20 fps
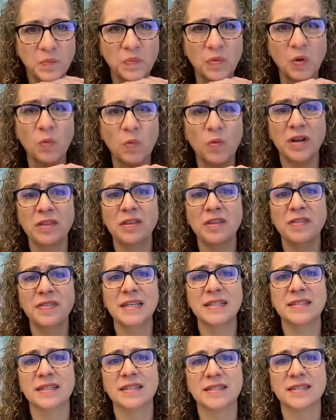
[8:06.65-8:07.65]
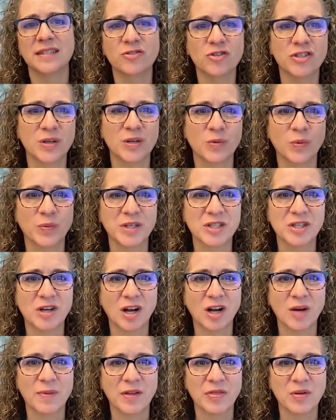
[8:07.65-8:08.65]
one of the things that's interesting when we
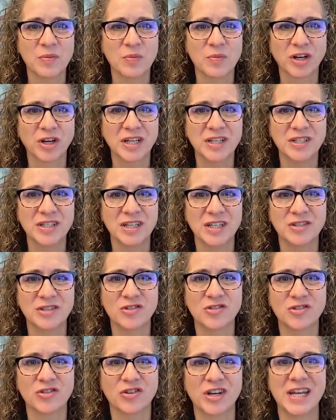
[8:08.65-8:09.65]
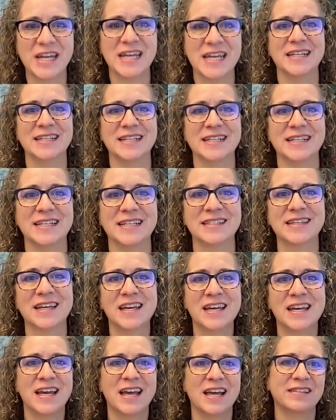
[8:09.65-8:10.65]
talk about the mortgage industry is
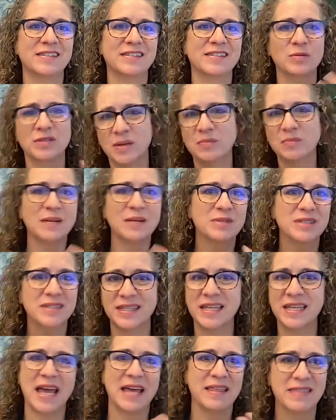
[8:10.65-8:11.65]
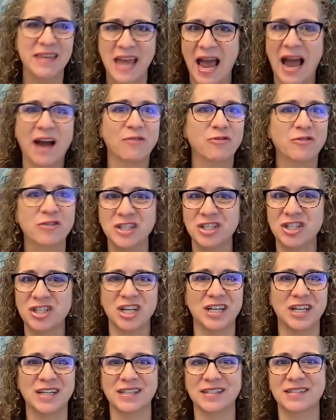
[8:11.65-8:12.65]
sometimes the
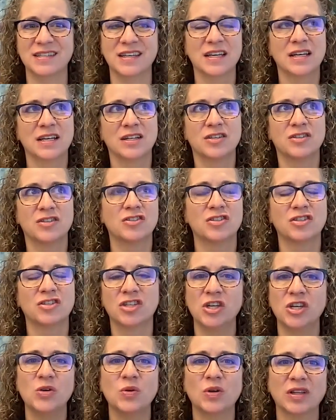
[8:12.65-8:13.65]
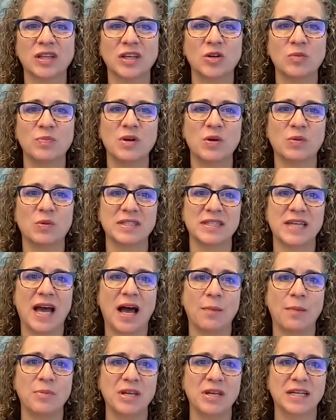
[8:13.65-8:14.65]
averages skew a little bit what's
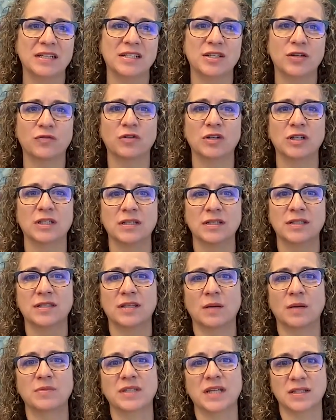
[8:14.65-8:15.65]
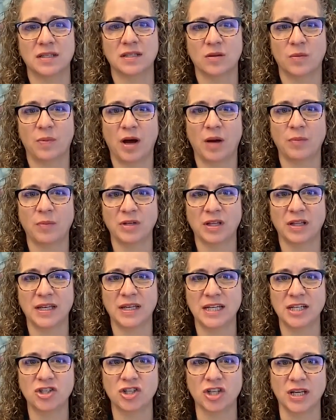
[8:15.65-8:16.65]
happening in different subsets of the
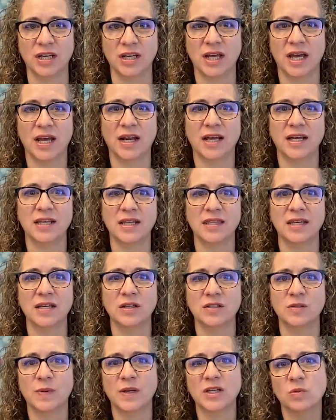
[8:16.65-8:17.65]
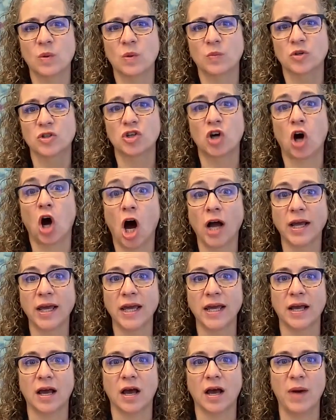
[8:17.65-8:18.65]
population. And I think especially when we're
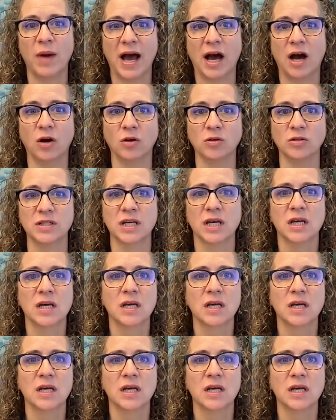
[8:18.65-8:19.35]
talking about